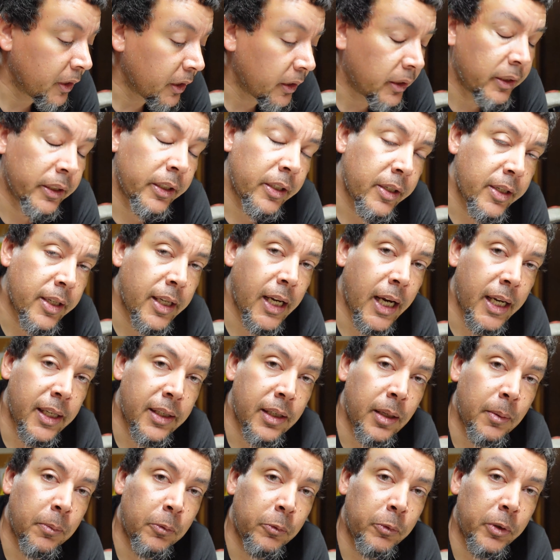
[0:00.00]
Clean these
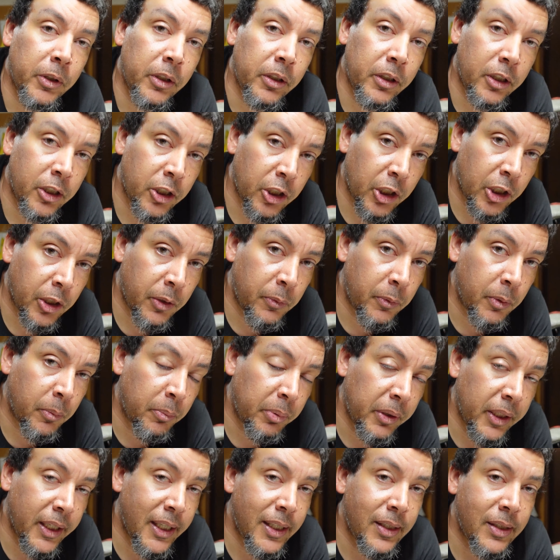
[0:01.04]
guys up really good,
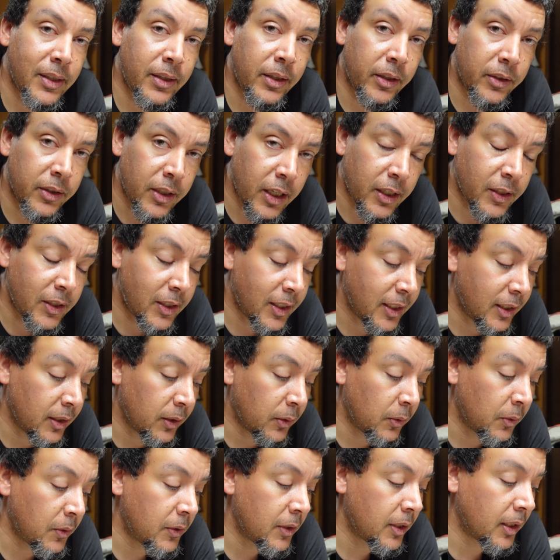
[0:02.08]
replace the dust
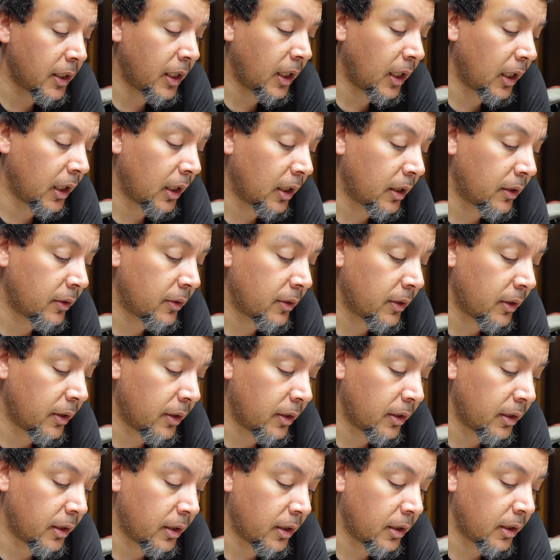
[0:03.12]
seals and
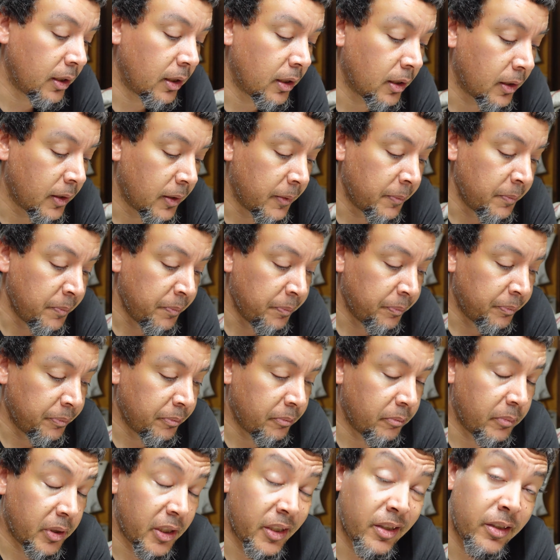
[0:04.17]
the
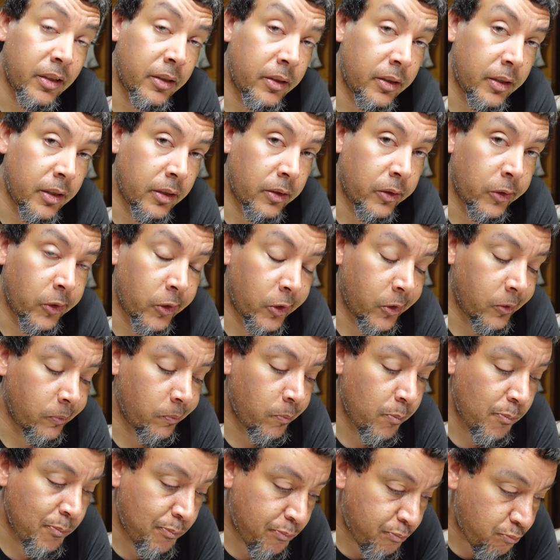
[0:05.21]
piston seals,
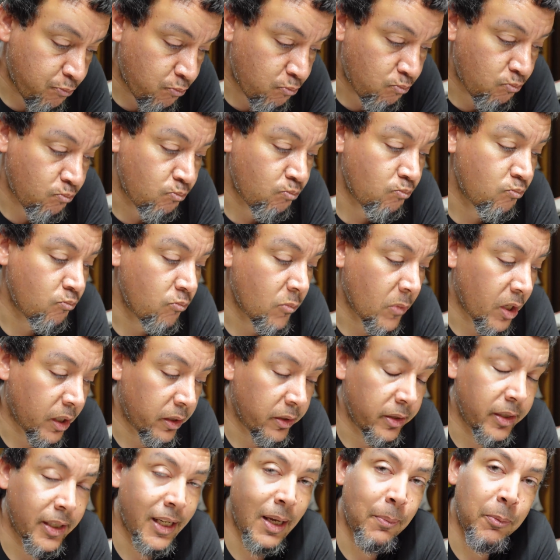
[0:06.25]

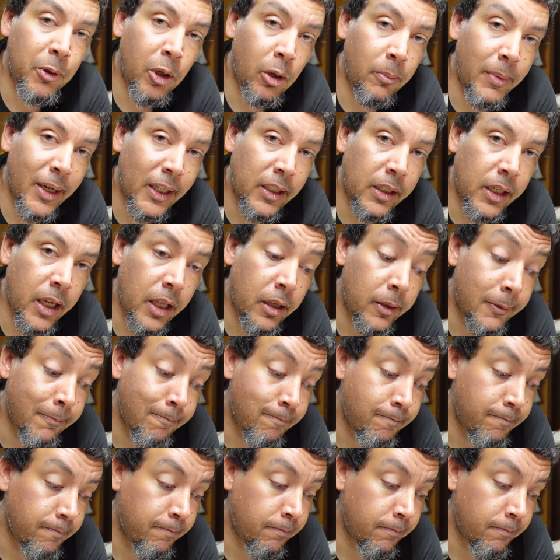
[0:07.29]
slap it all back together.